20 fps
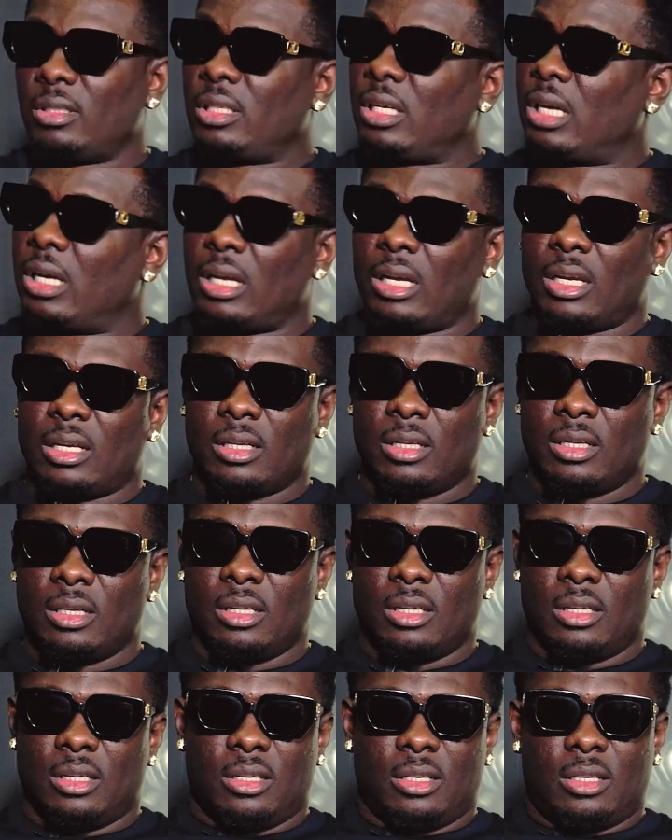Yeah.
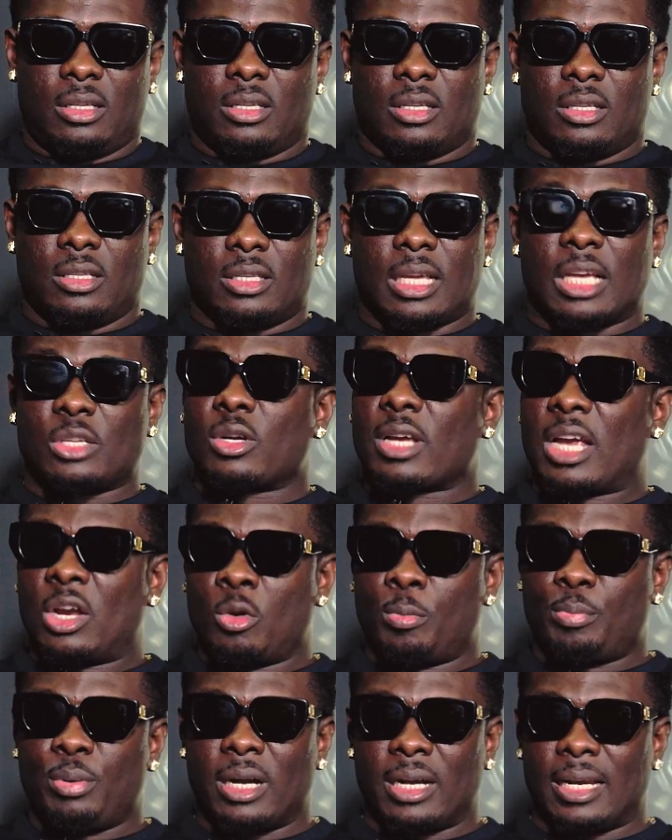That's the kind
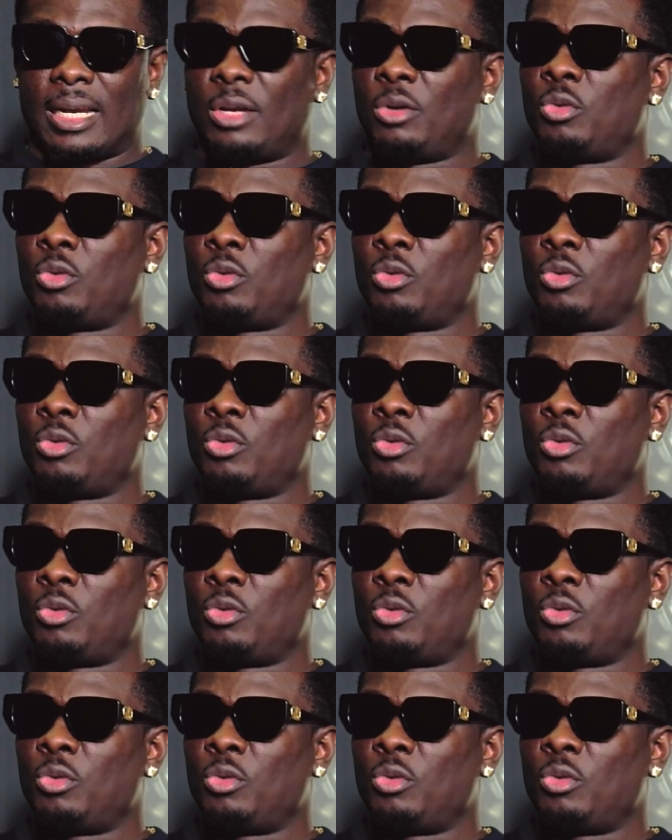of PR that I